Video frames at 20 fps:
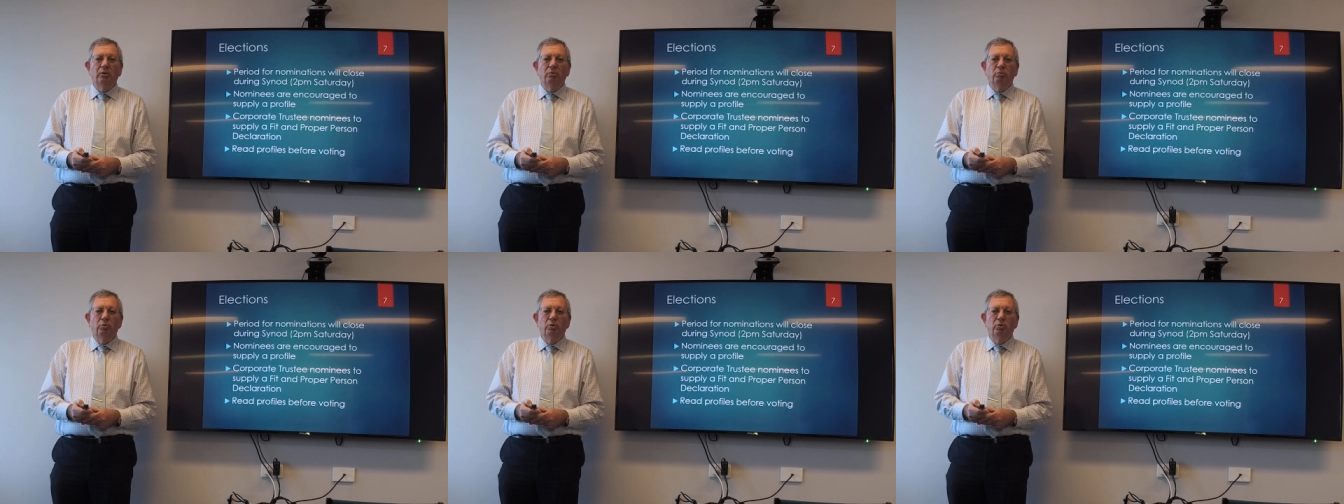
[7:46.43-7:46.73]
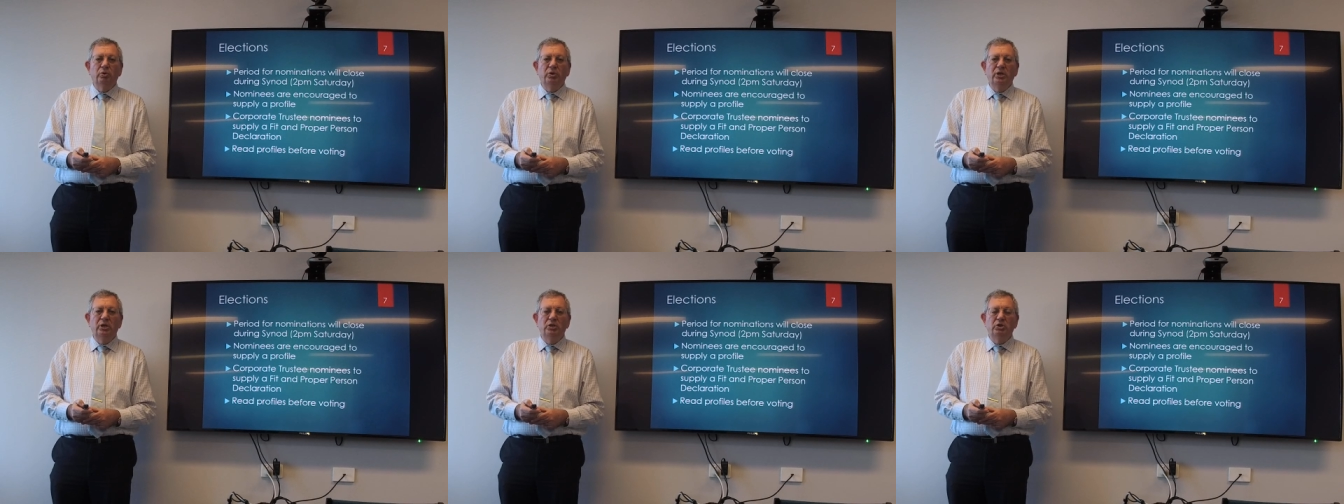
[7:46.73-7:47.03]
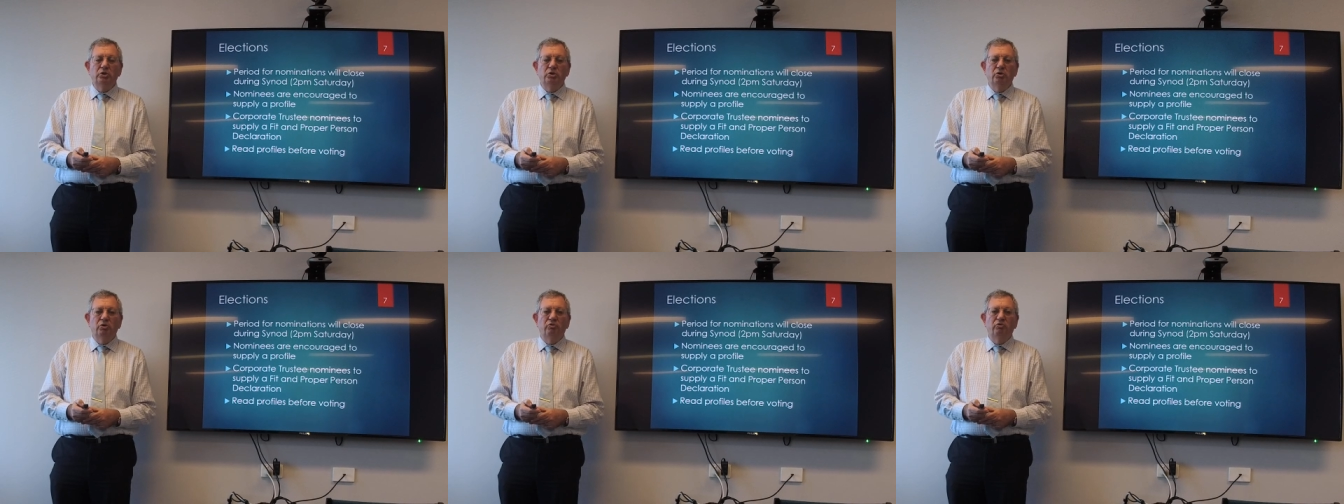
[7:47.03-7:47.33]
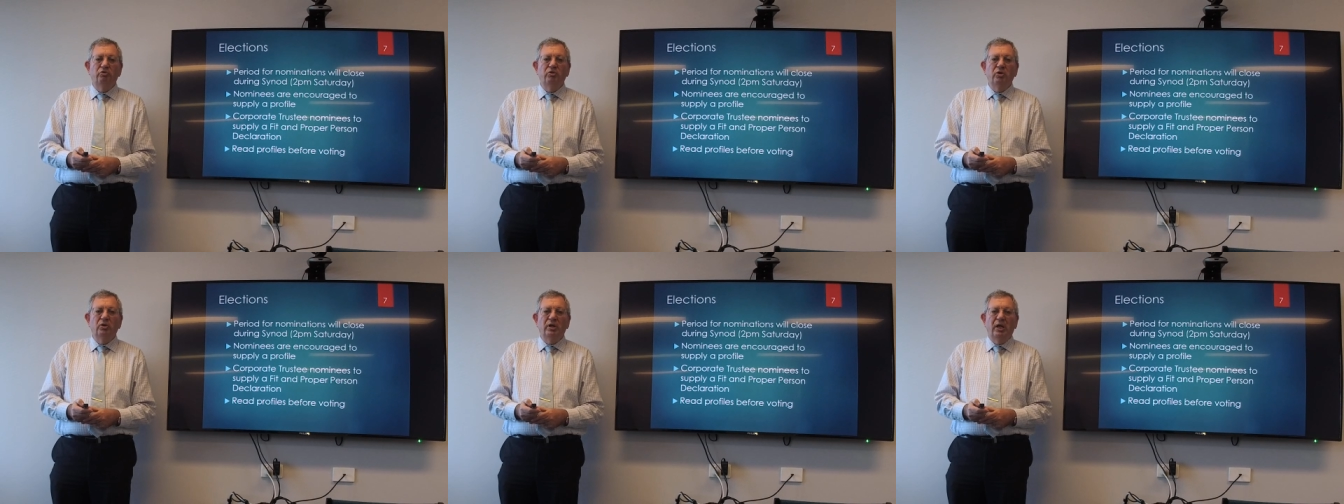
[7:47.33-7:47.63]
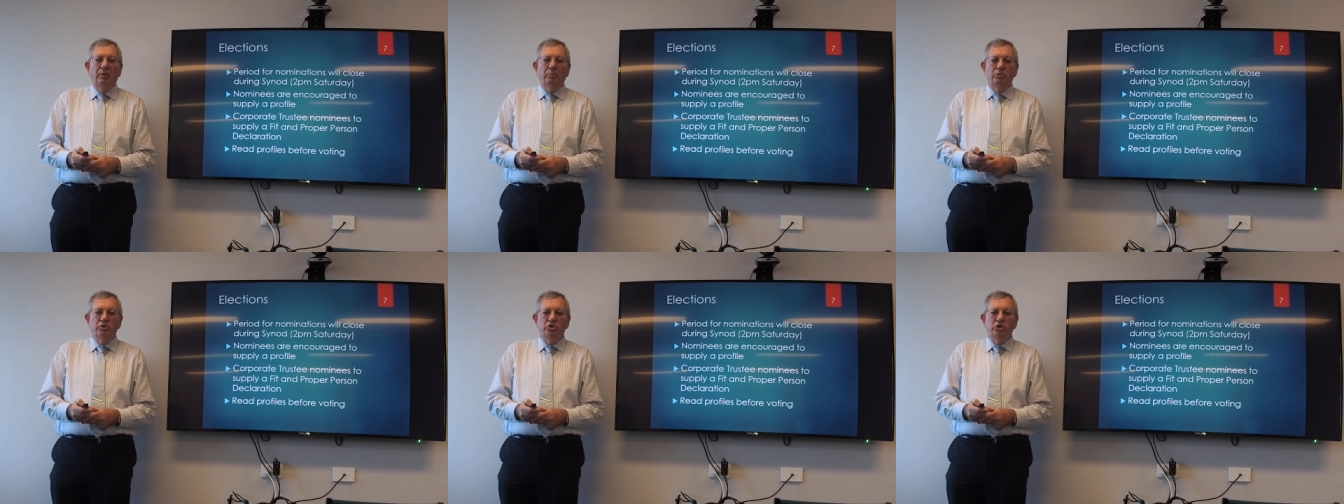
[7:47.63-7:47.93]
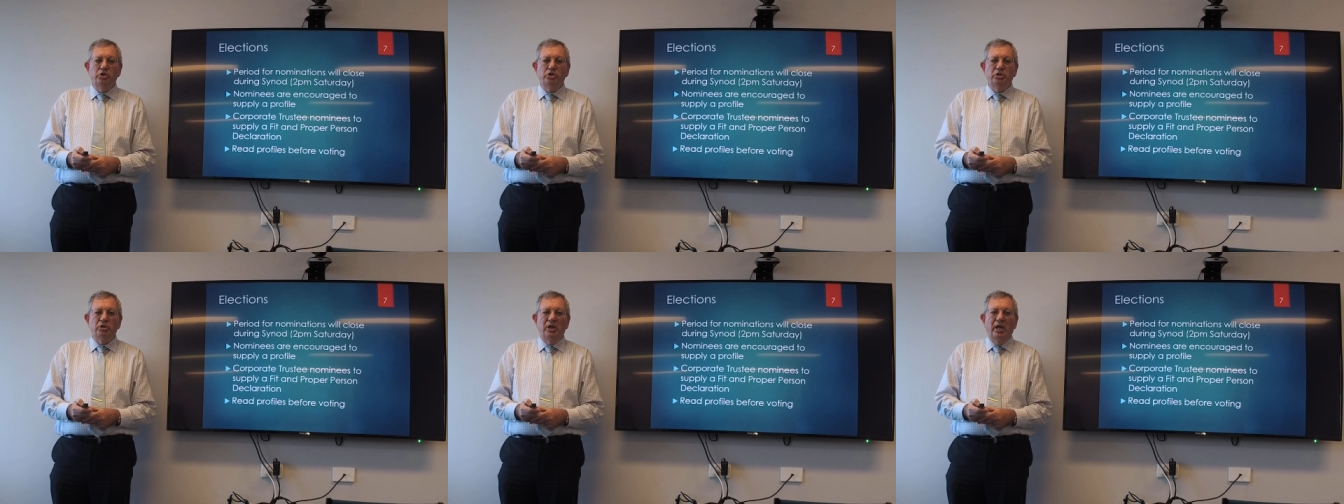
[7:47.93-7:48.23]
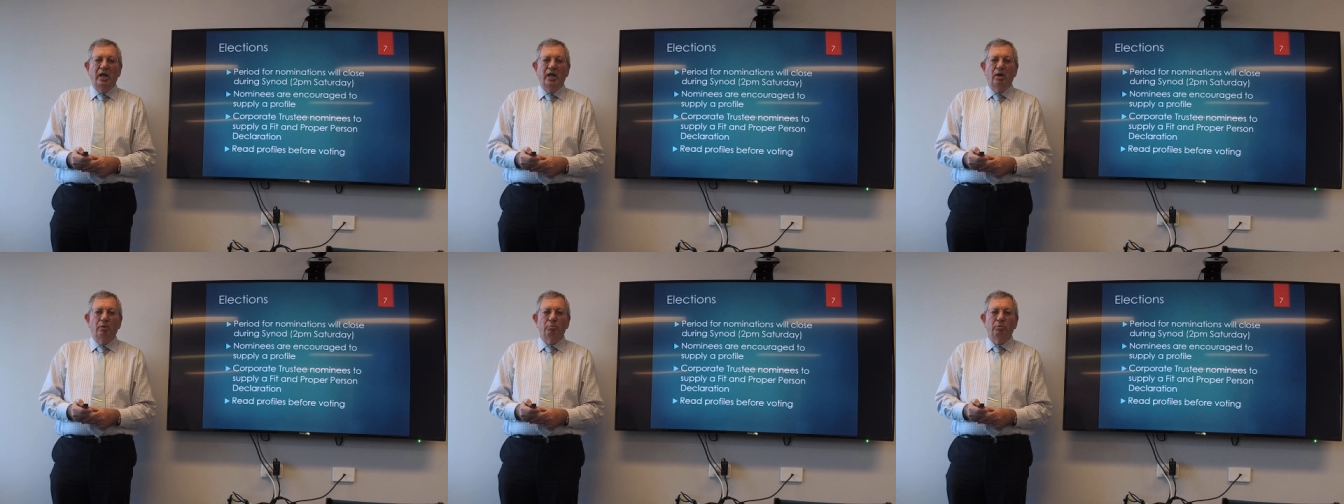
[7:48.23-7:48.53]
we'll need you to fill that position
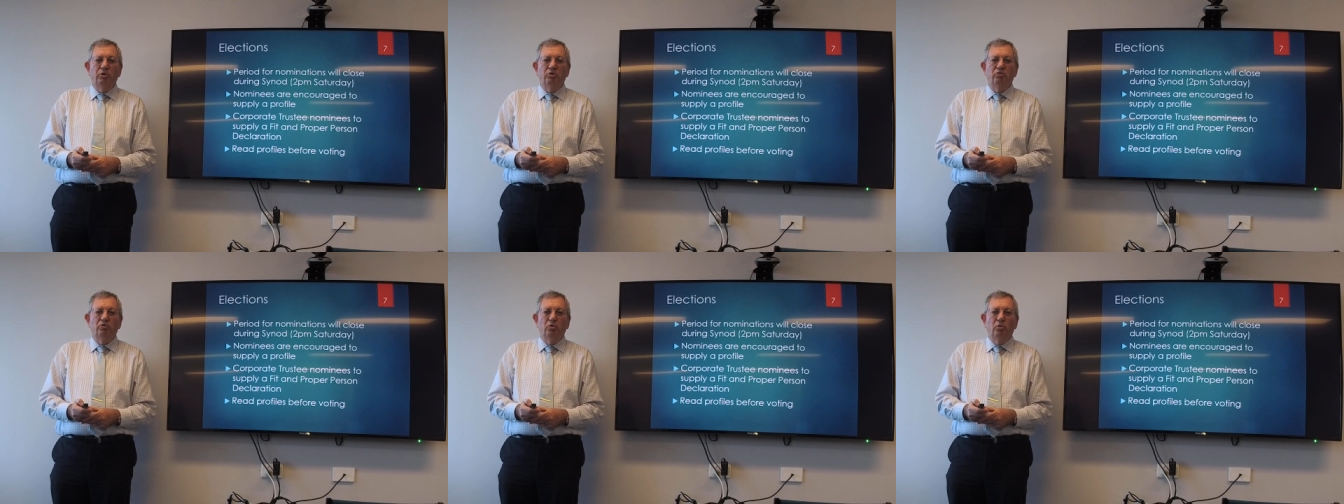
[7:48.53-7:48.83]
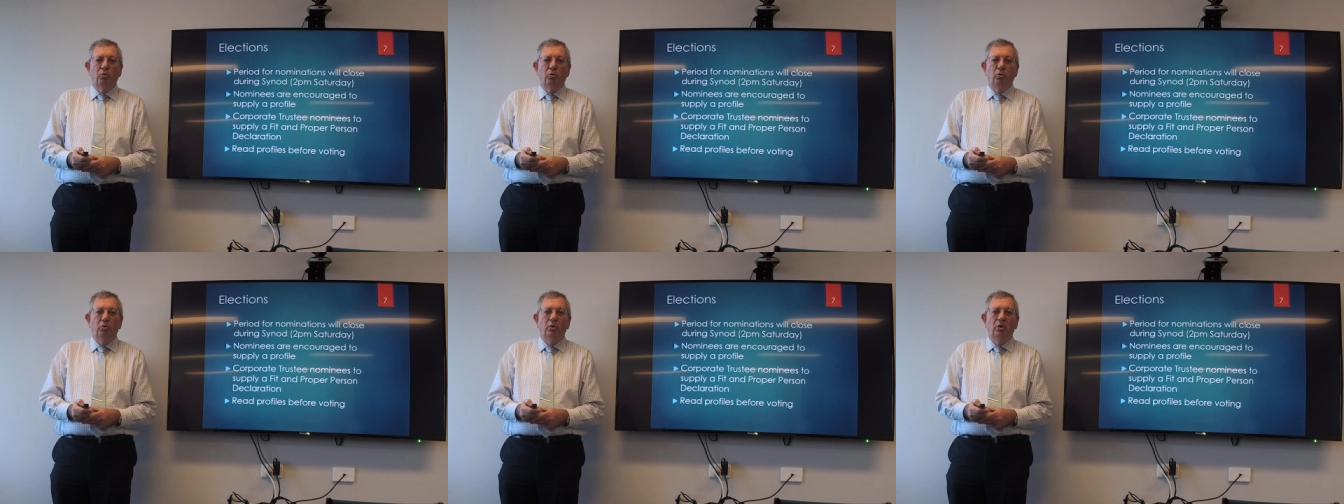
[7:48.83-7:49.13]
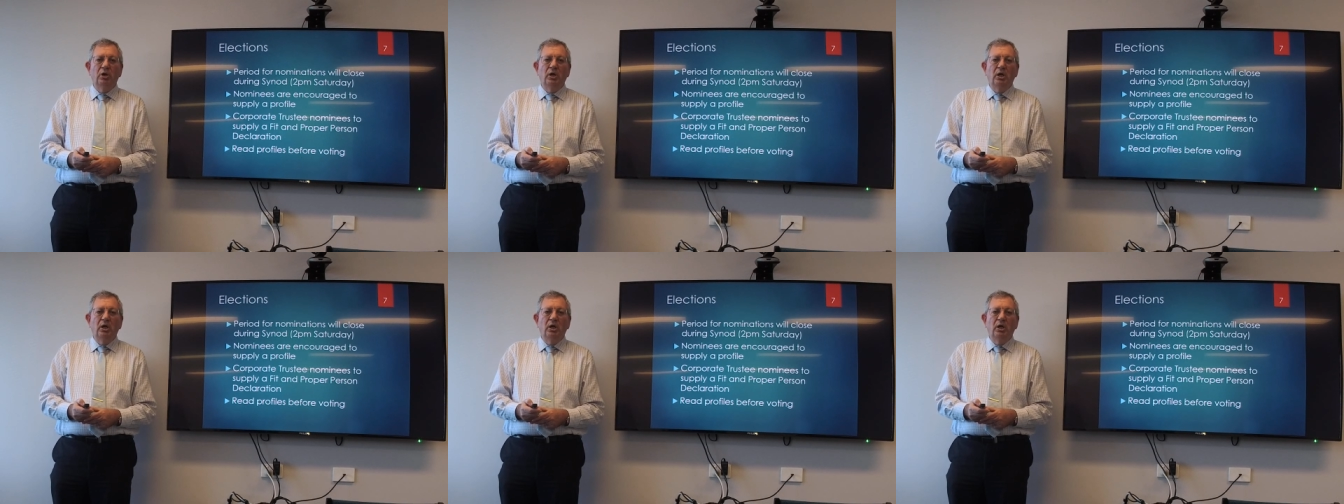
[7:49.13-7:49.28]
out before,